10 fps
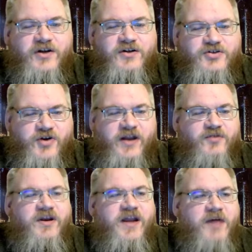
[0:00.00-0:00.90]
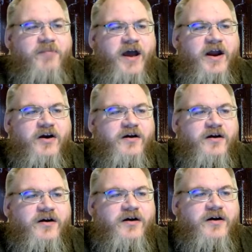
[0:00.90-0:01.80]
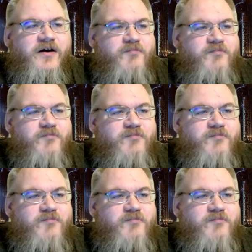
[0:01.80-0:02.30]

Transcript: Dread Green Empire main